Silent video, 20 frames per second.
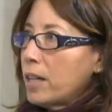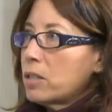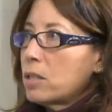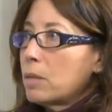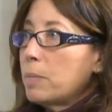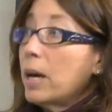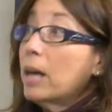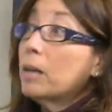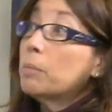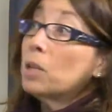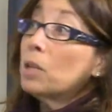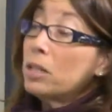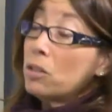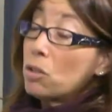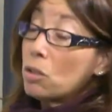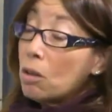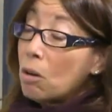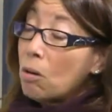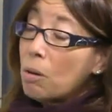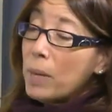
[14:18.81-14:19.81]
the bottom line.
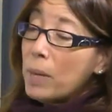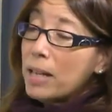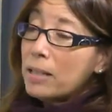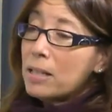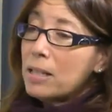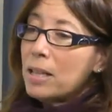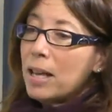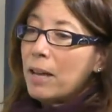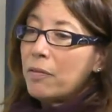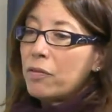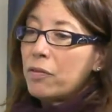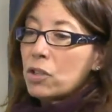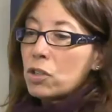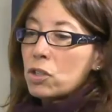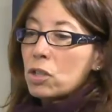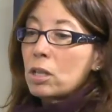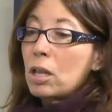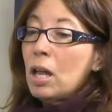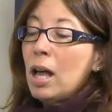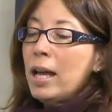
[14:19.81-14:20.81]
So, going back to that
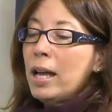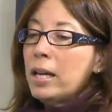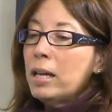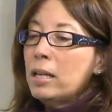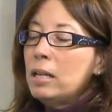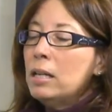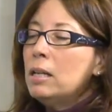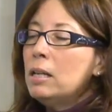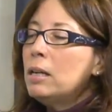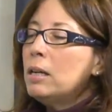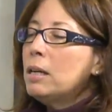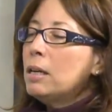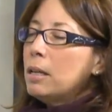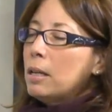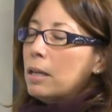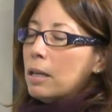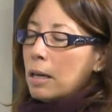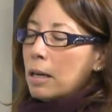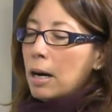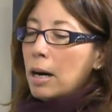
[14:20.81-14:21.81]
first client,
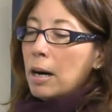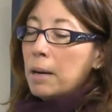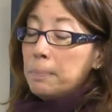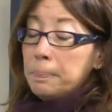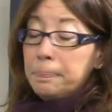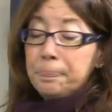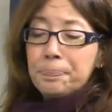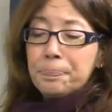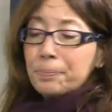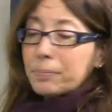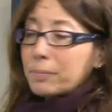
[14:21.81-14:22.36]
um,